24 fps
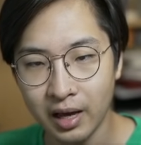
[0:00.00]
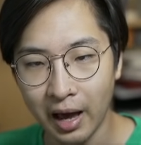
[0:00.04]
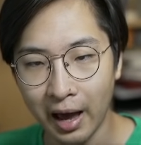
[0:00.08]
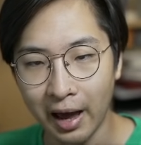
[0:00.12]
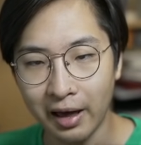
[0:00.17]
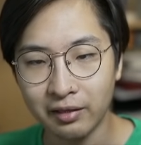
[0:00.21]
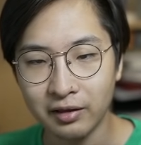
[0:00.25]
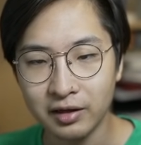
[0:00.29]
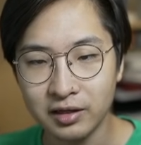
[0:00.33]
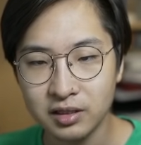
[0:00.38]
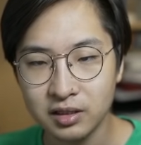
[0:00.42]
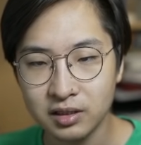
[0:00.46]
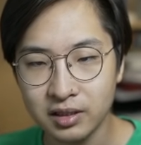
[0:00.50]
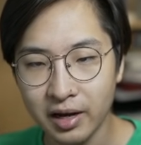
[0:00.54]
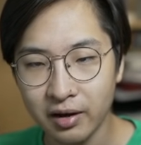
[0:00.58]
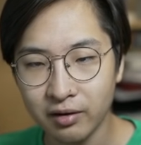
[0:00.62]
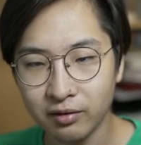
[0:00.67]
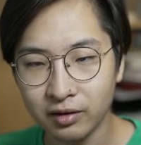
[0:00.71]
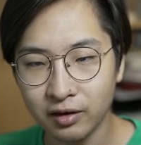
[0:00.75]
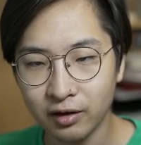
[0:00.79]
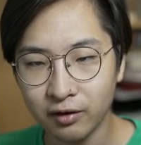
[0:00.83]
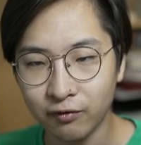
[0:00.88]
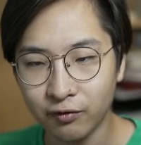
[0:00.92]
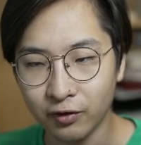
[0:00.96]
I listed
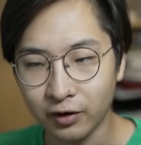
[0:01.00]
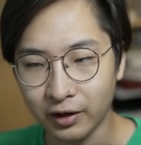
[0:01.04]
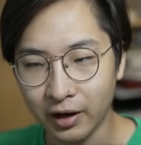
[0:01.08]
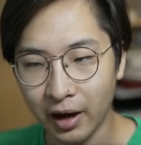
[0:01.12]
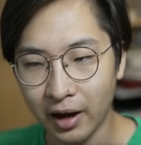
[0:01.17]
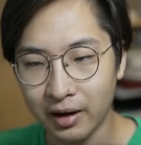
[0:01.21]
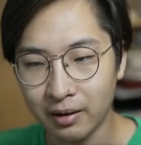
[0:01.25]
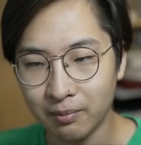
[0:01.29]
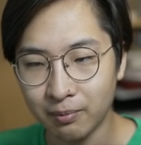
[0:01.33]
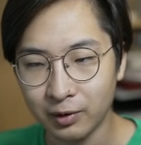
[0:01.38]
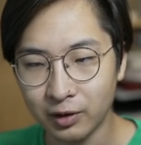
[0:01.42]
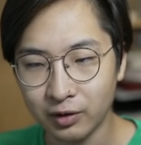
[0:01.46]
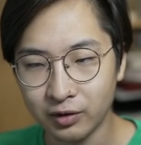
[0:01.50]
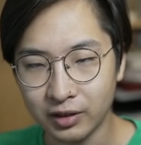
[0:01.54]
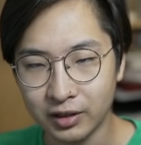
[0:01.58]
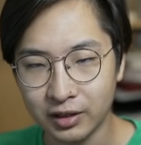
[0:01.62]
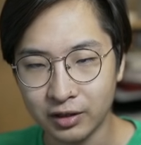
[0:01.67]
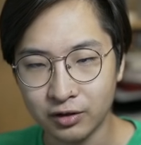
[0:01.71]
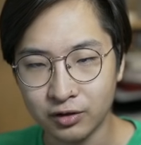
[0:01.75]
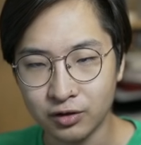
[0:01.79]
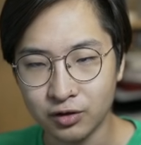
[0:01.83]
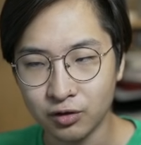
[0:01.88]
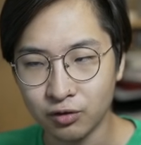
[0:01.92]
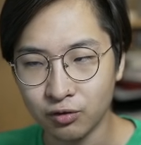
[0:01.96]
out the Forgotten build
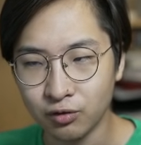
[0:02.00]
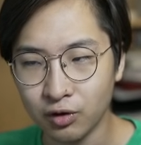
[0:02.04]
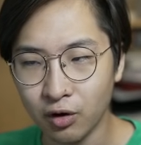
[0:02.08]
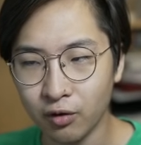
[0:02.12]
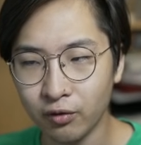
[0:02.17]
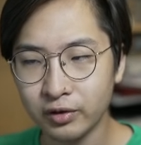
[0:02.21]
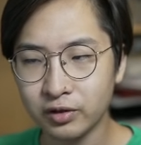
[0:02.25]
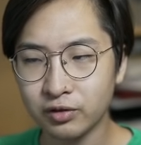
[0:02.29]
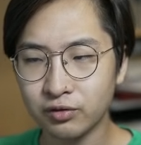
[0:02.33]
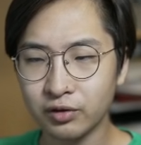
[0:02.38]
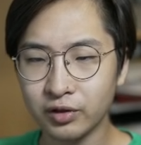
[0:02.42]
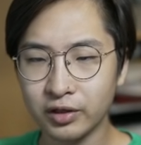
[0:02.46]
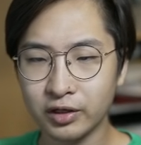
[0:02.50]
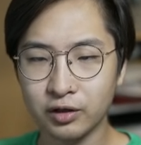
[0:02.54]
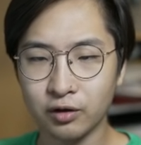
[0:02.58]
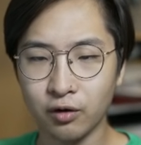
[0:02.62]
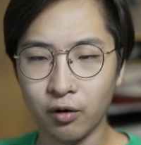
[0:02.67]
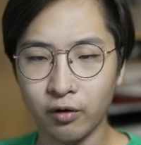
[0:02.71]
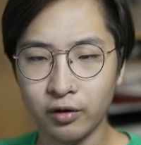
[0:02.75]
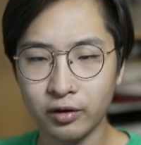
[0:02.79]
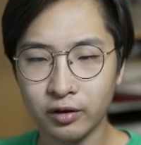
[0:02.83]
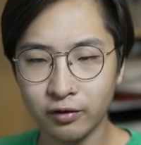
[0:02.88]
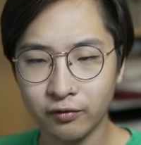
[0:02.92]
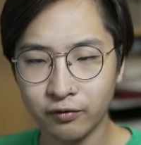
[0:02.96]
here too. No one's really
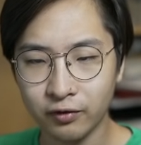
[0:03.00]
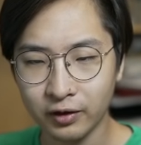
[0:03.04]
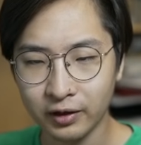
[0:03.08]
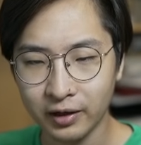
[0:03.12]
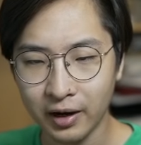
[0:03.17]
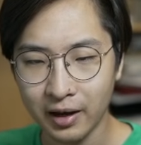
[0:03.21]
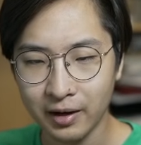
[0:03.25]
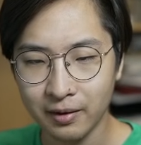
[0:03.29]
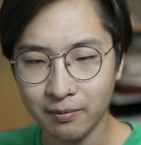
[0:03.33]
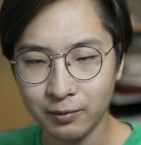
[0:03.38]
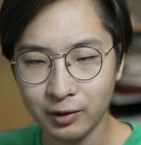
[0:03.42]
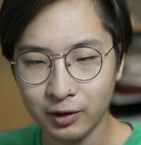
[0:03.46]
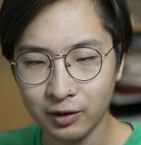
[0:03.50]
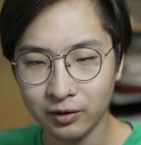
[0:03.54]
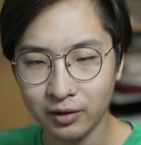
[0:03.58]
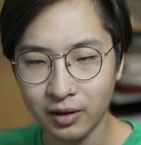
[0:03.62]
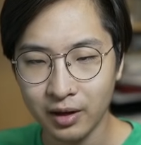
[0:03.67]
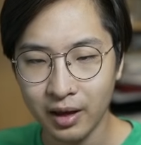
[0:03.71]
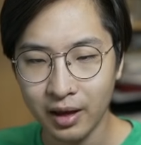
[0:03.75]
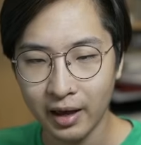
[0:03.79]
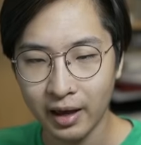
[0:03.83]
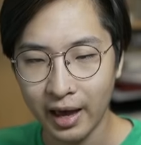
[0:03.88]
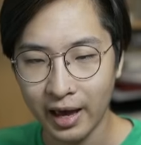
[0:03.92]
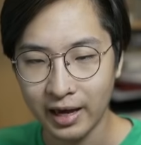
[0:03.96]
going the Forgotten
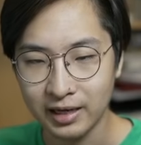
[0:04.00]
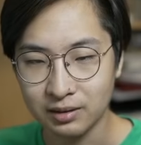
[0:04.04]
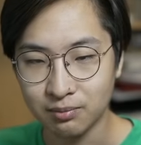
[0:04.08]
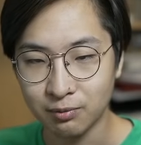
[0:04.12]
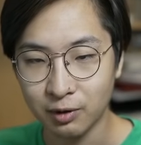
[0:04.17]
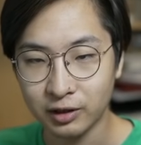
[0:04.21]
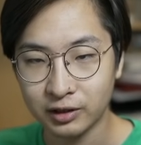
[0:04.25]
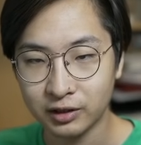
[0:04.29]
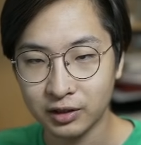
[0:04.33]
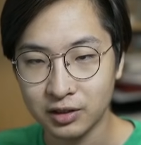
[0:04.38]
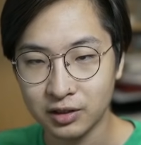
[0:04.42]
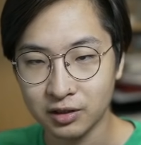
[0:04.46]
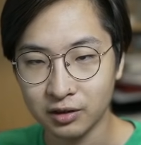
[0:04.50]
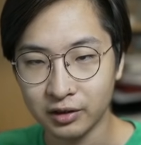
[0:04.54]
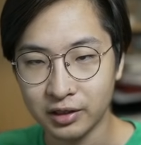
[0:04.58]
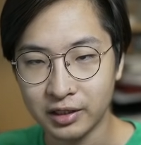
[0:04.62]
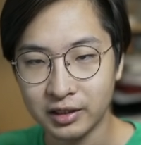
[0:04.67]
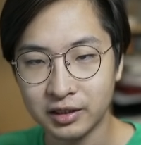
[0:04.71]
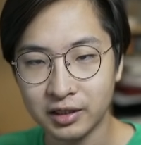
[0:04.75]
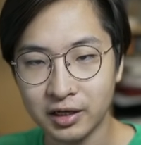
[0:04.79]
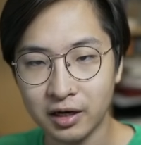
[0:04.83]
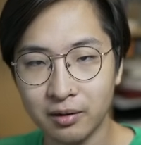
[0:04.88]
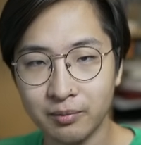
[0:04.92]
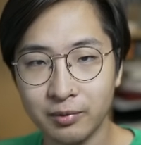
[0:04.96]
build as much as the
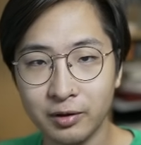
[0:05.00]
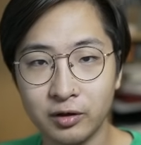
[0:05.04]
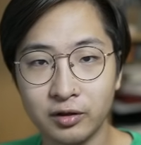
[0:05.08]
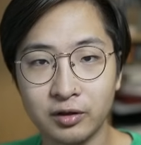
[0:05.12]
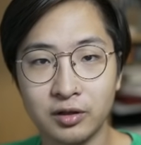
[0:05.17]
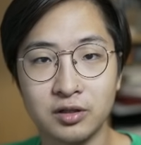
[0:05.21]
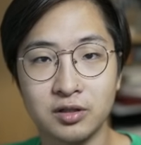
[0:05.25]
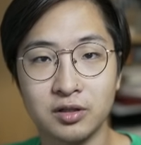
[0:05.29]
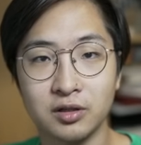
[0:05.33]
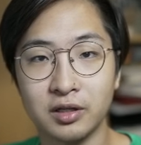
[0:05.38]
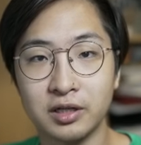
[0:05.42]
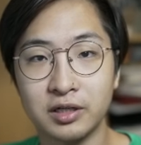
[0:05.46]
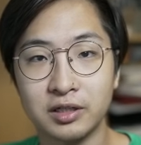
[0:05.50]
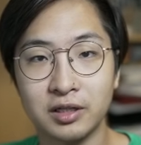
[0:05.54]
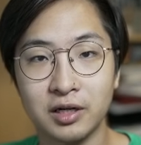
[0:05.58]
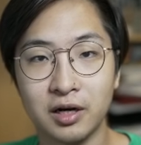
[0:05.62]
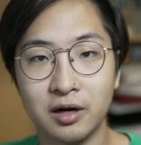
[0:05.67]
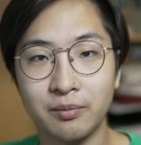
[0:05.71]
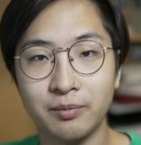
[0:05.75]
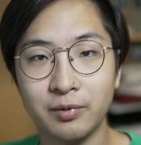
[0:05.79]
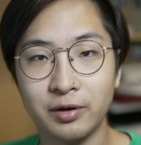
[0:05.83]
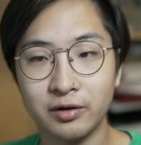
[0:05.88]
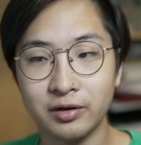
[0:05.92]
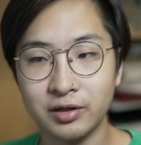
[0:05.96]
Legionnaire build because the
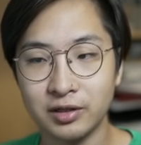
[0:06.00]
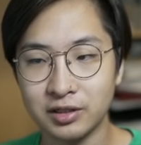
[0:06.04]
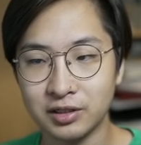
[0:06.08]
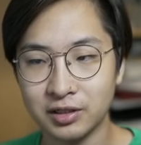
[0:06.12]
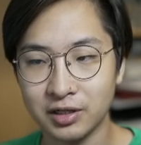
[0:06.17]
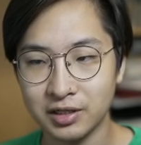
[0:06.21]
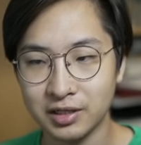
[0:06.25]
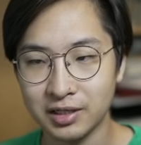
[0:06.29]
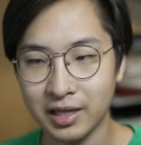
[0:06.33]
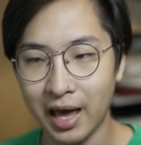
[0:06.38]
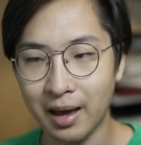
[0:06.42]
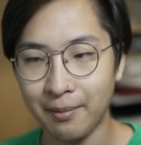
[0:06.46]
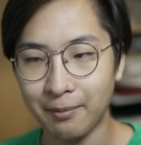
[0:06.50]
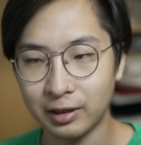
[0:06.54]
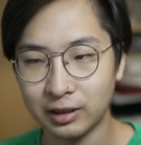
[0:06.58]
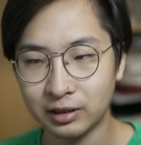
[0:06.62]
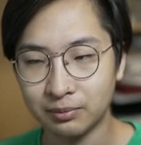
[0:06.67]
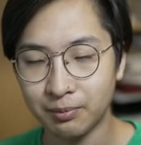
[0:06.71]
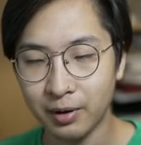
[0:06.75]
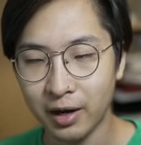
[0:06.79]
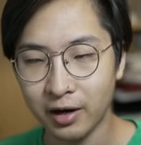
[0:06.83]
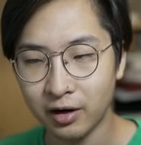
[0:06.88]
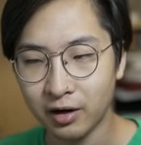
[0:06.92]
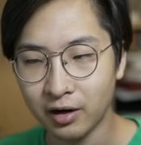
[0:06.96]
Legionnaire build is just that
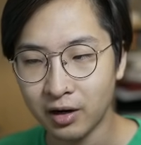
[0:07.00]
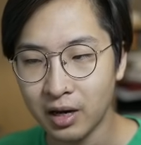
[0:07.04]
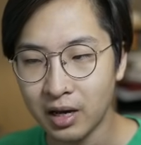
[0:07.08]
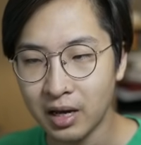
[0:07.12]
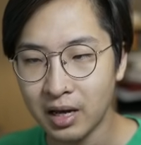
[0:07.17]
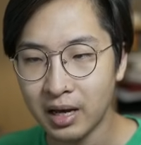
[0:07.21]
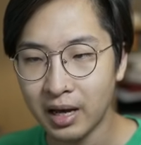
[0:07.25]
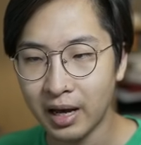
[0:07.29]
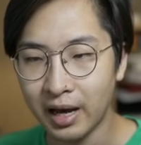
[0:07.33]
much better.